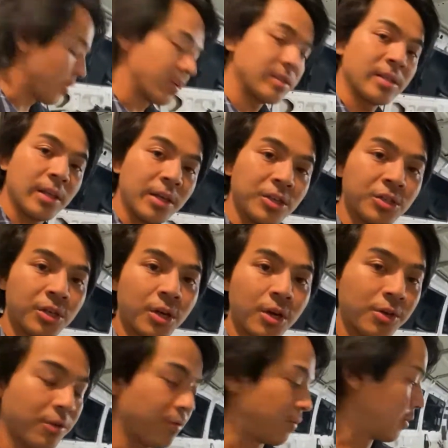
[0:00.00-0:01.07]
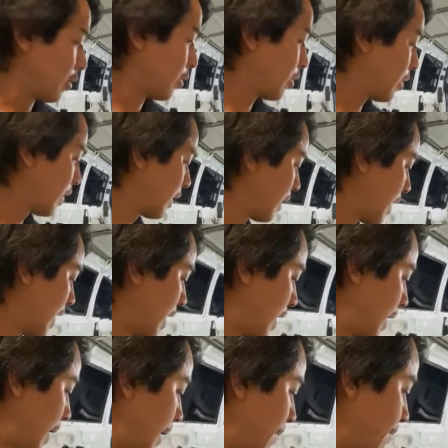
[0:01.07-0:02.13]
insulation on your floor.
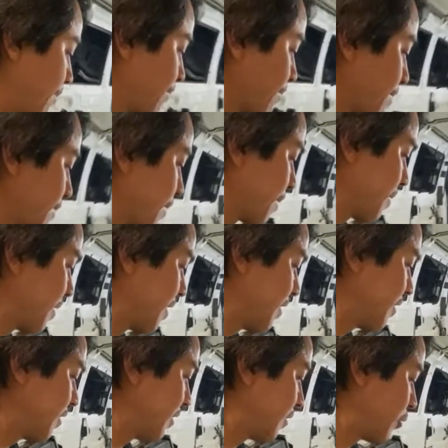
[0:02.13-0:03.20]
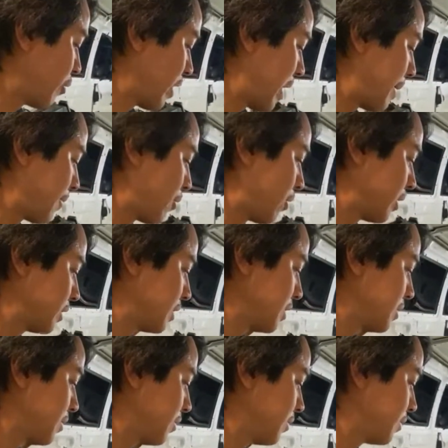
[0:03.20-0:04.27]
Um, this is what I'm going to
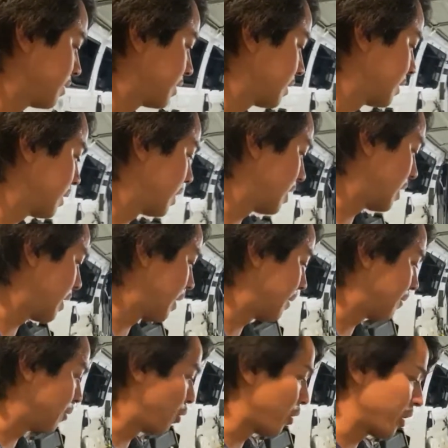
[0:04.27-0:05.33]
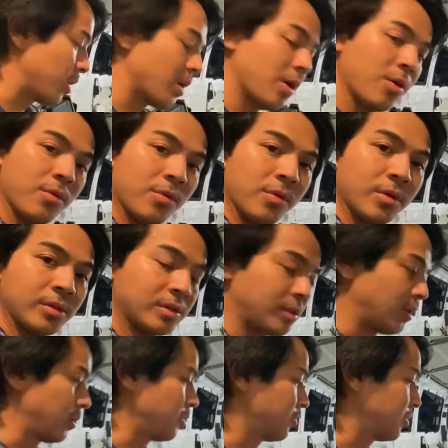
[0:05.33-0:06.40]
use, um, Noico
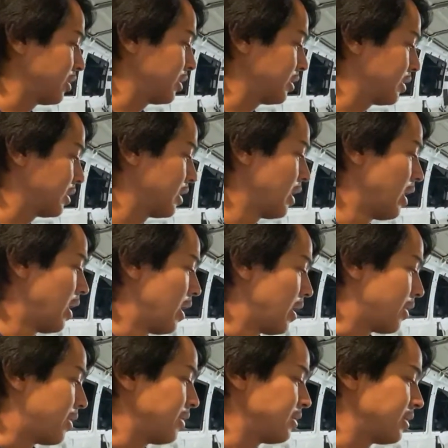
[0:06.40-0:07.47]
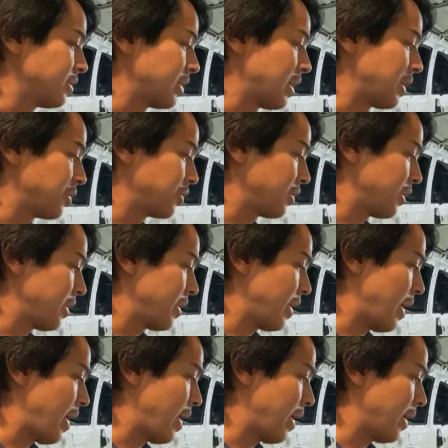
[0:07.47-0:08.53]
Solutions. This is actually
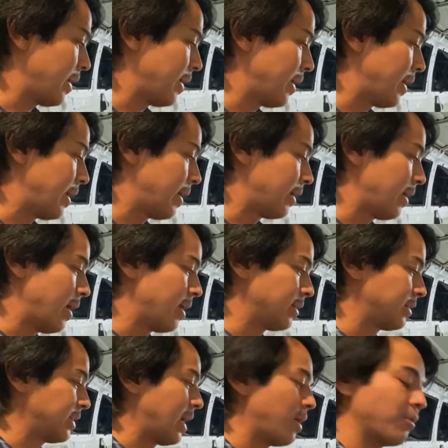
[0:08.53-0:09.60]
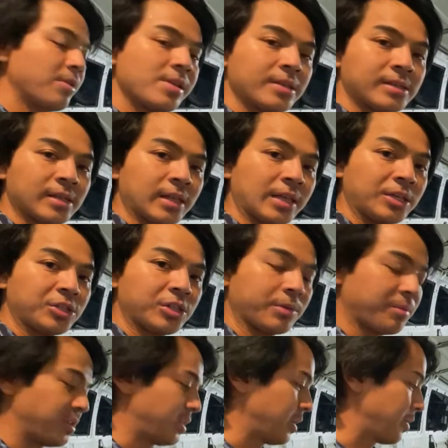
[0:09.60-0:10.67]
a, uh, a sound insulation
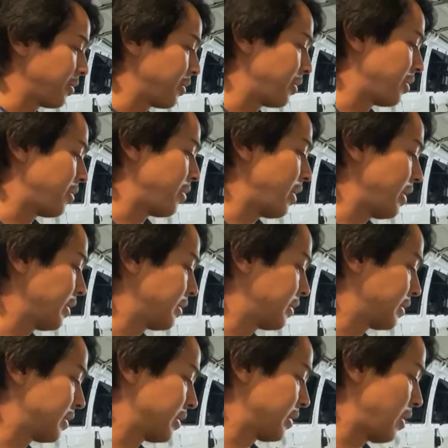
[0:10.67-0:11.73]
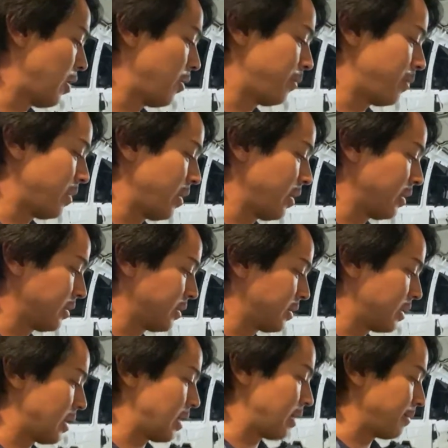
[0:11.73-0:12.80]
material. It's, it's
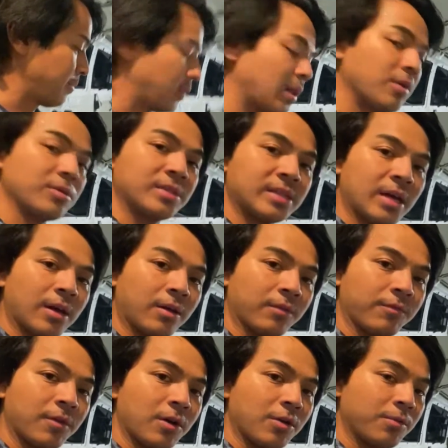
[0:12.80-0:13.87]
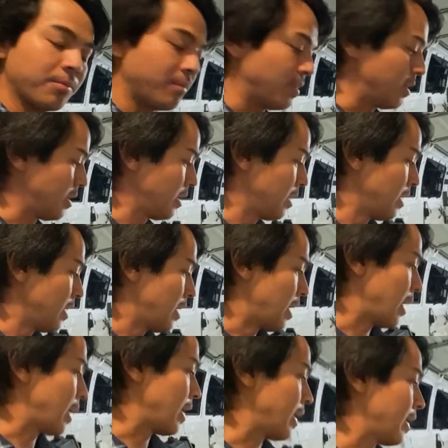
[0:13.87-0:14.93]
um, closed cell foam
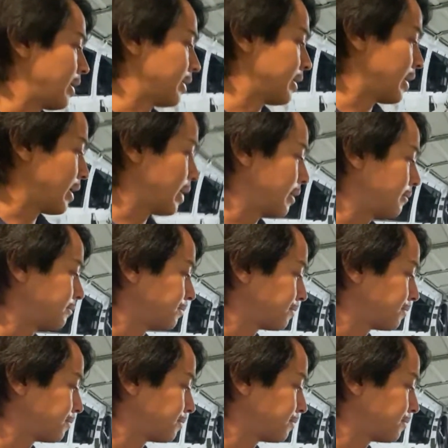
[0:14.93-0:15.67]
and uh,